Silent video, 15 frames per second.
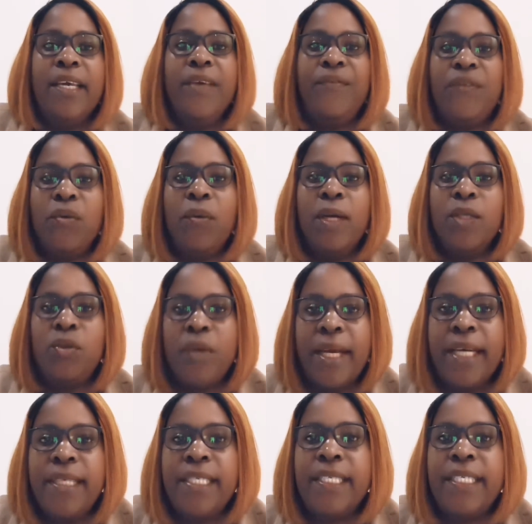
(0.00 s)
If you want to
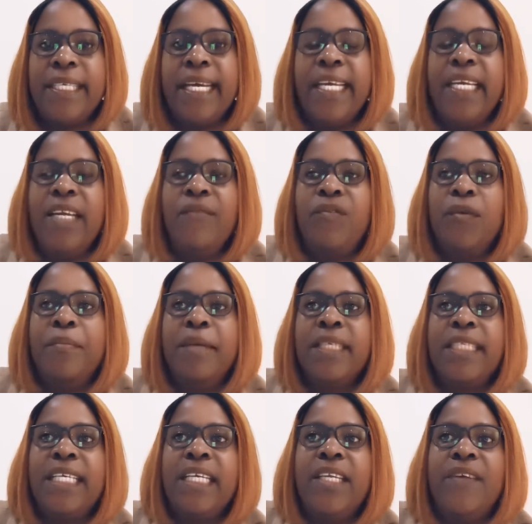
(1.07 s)
edit any
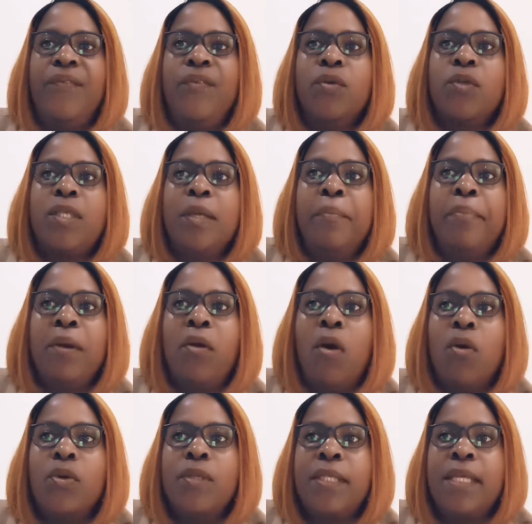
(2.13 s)
information, if you see,
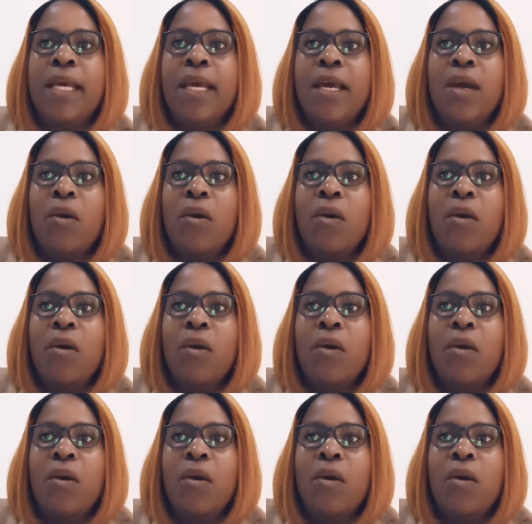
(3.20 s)
because